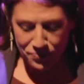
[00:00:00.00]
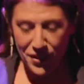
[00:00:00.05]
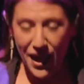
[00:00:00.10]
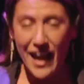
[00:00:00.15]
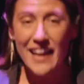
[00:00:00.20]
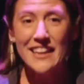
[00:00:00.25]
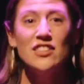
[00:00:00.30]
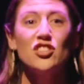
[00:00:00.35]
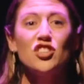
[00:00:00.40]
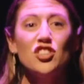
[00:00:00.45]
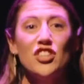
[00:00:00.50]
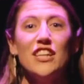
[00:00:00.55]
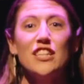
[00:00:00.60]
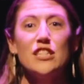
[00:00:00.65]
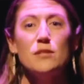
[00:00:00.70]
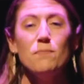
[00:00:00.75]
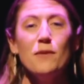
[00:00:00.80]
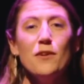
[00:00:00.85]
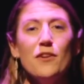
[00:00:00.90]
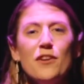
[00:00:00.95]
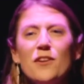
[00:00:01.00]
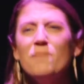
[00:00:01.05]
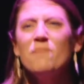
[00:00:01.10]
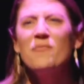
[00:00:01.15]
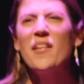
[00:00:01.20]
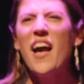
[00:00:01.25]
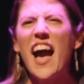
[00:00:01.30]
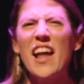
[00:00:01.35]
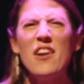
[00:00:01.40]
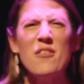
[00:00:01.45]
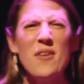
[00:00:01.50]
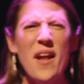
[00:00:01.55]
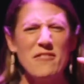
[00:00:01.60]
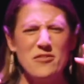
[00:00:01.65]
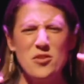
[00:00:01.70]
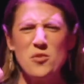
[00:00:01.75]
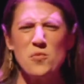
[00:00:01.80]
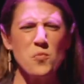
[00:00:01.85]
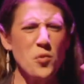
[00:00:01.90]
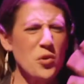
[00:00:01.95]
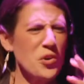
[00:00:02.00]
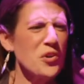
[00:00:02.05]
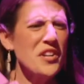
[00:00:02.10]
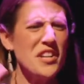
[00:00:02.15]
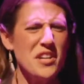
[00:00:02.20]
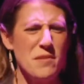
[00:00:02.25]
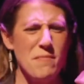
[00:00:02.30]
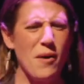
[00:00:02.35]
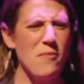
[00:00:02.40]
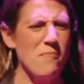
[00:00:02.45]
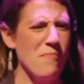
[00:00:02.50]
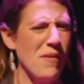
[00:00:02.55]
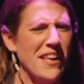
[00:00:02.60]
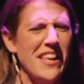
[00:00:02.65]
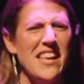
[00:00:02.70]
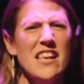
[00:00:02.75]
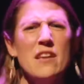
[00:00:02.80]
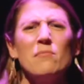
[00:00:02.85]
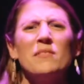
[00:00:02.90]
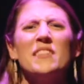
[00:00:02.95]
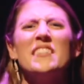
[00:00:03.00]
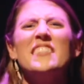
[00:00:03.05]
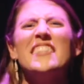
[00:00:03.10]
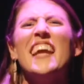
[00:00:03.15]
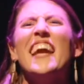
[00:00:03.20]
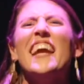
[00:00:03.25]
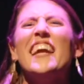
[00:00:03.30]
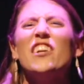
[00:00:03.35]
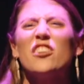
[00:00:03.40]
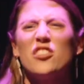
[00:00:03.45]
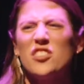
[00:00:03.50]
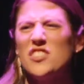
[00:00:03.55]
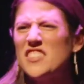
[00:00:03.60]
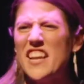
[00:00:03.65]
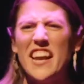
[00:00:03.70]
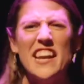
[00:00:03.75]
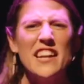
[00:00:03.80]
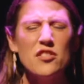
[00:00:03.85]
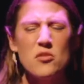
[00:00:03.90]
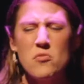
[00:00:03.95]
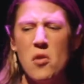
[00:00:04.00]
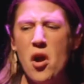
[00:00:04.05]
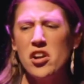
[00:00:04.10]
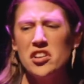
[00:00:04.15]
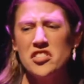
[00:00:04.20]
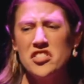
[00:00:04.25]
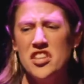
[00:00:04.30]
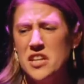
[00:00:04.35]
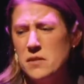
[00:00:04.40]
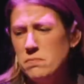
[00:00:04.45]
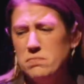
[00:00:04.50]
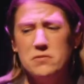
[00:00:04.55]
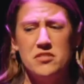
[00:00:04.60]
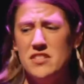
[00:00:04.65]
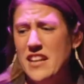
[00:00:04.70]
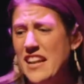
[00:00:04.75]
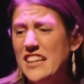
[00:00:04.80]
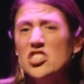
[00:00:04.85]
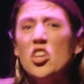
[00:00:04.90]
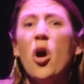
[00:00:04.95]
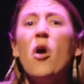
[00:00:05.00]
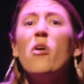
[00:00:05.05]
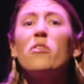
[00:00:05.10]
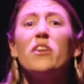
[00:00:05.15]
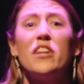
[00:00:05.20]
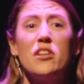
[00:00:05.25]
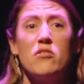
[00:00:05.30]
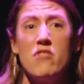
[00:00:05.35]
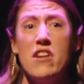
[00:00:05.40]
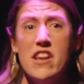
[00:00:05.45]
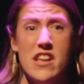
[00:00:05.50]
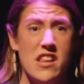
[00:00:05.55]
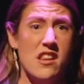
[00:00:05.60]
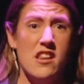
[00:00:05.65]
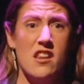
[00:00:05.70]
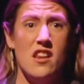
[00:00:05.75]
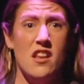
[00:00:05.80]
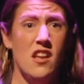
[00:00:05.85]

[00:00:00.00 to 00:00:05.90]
And in Shakespeare, I don't have to worry about making a mistake or saying the wrong thing. It's already written.